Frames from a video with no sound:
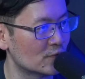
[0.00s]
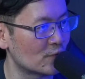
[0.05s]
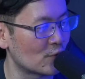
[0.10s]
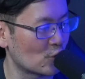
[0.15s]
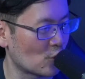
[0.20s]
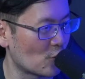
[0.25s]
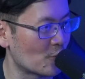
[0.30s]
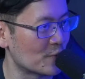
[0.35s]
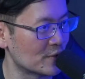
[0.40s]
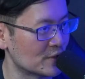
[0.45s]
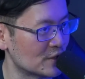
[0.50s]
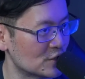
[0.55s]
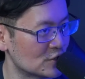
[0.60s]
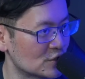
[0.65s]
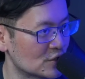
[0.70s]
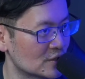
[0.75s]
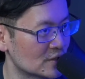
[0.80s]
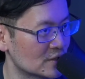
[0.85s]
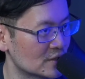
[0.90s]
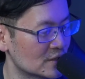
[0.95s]
for
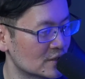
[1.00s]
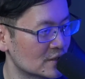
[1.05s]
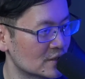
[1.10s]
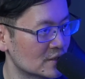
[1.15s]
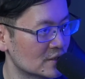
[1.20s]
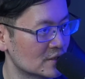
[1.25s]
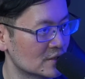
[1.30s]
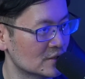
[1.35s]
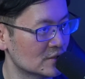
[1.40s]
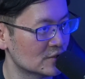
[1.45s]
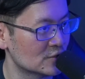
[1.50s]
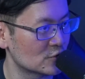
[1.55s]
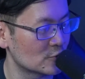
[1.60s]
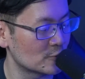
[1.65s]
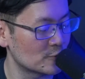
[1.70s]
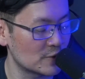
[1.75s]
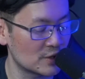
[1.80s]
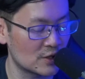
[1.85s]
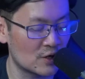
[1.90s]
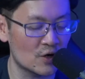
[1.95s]
competition. So
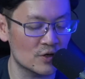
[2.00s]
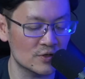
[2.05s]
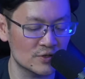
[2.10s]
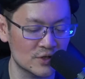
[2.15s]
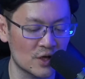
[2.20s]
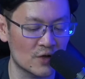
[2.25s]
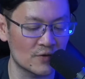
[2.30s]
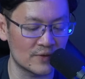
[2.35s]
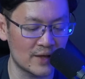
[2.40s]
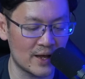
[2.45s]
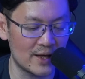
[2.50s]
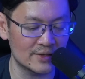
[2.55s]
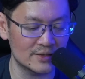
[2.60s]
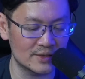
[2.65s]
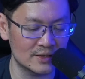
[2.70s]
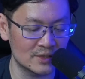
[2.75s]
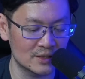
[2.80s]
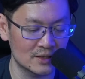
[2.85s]
because of that,